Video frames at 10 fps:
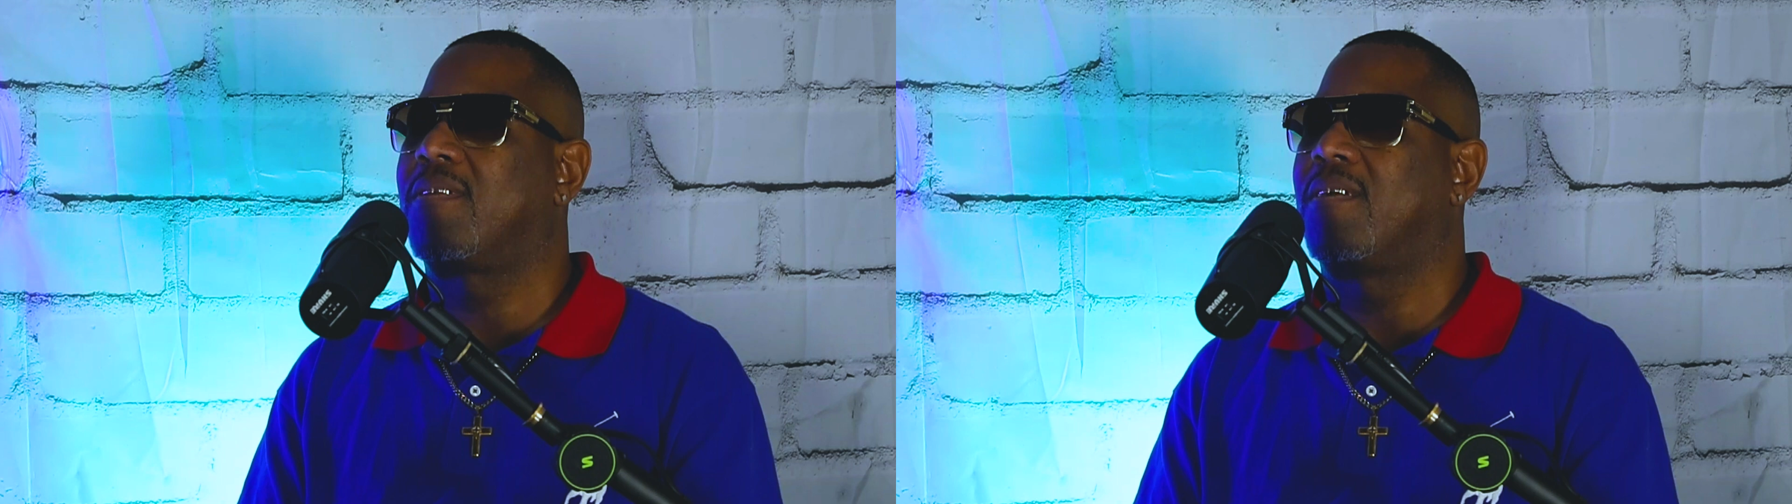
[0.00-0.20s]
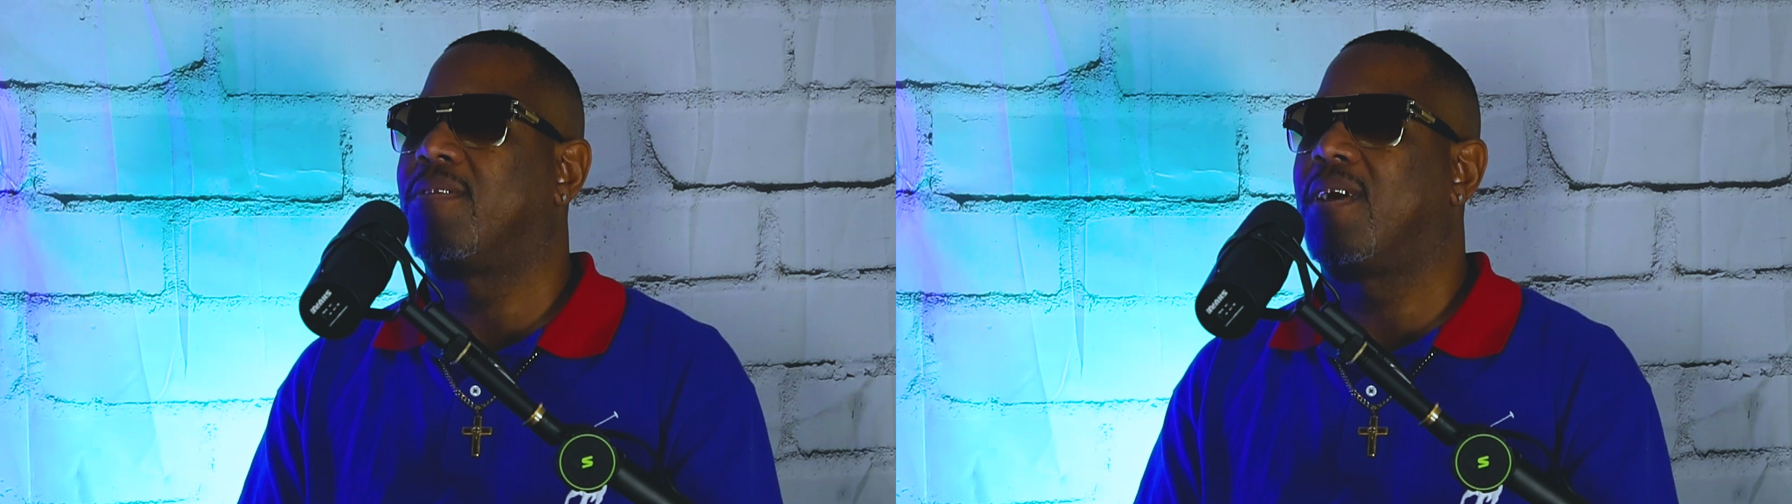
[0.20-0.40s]

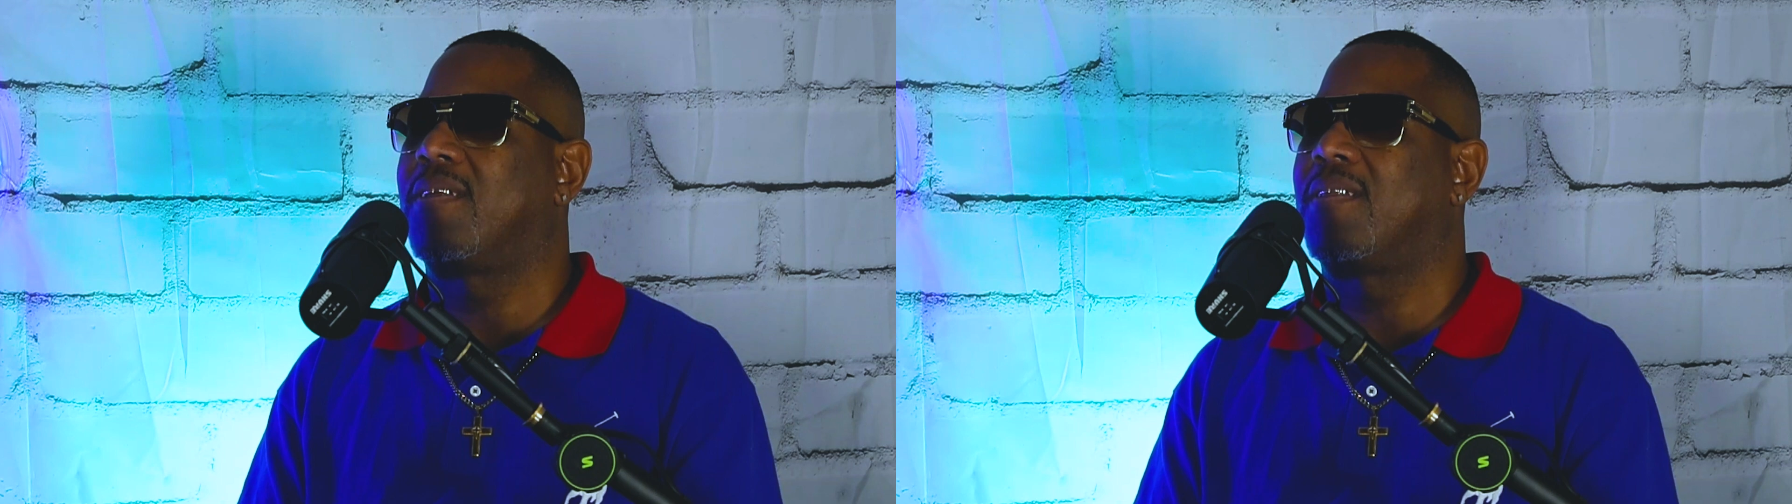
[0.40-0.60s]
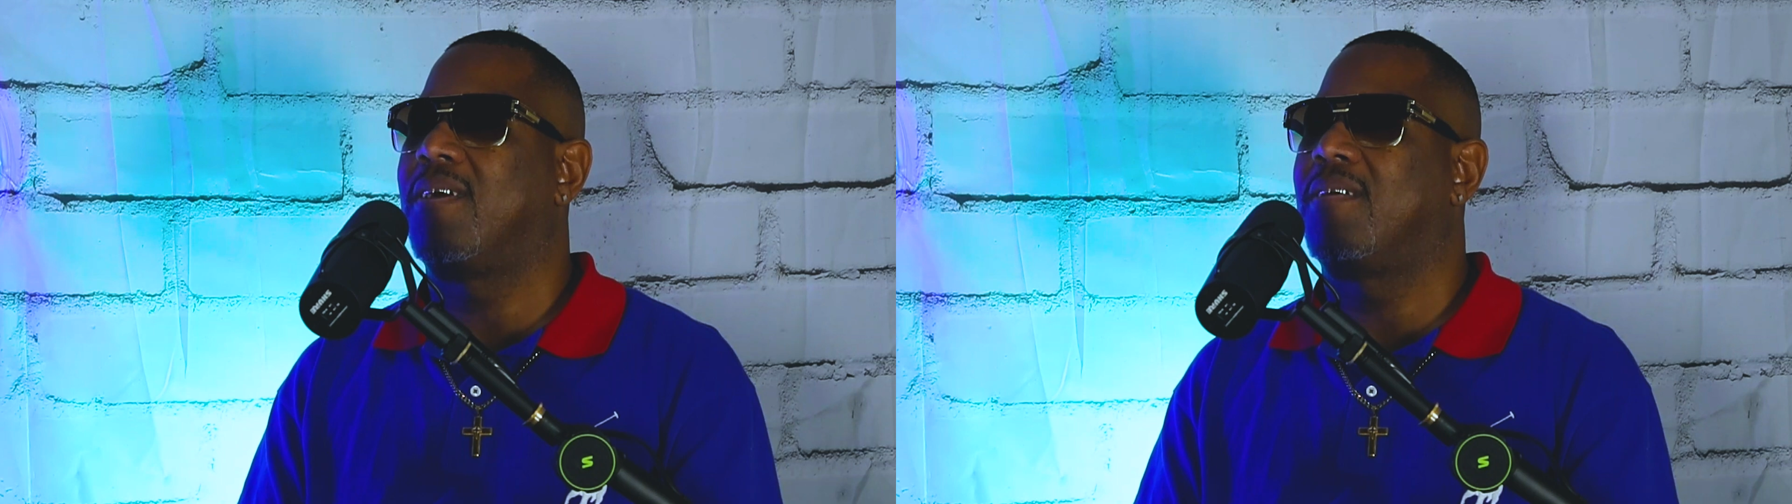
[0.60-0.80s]
stuff
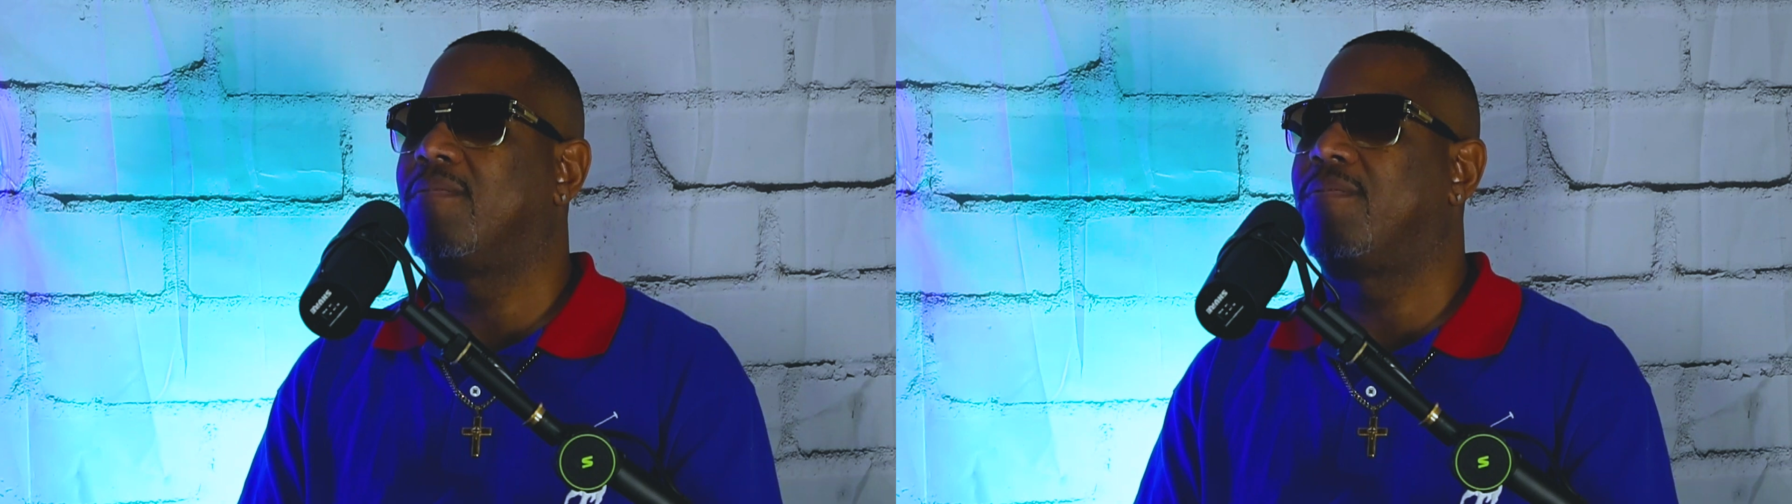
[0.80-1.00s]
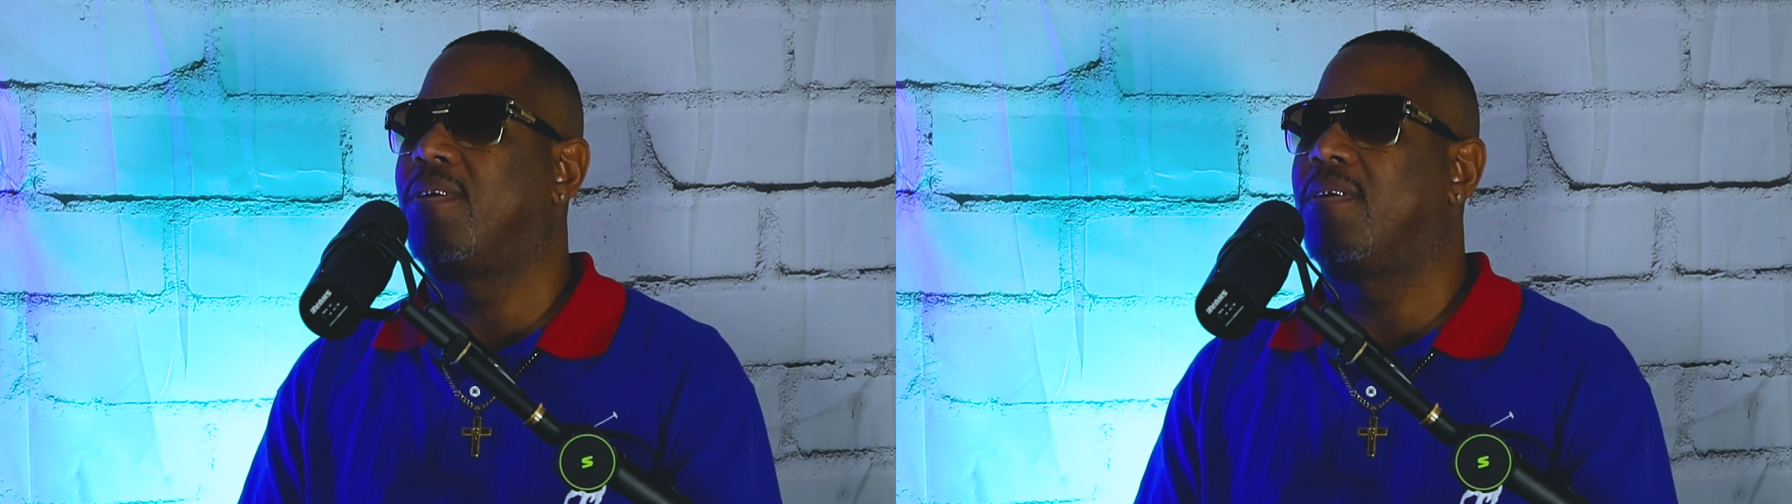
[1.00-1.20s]
like that, and for